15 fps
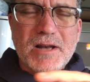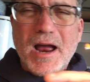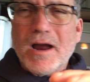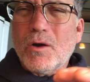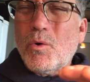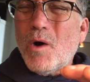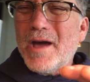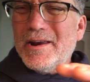not
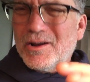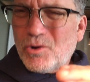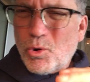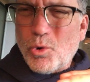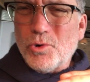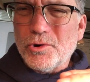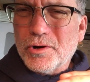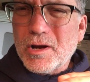quite a
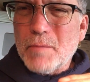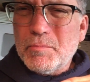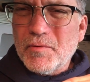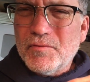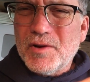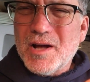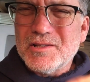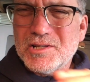1/4 cup
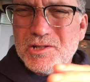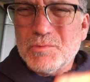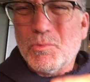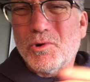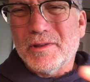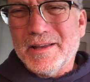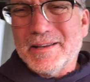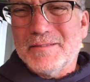of nuts. It's
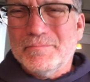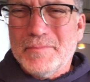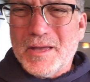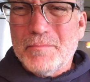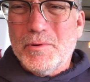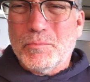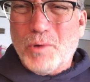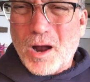more like
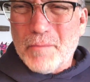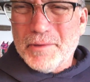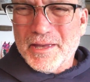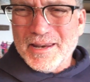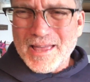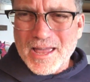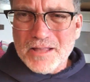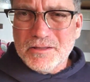probably
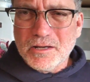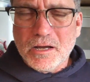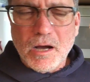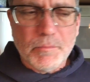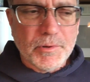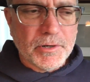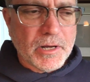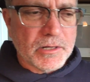an 1/8
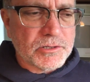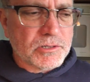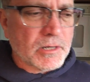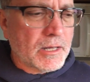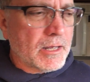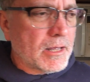cup of nuts.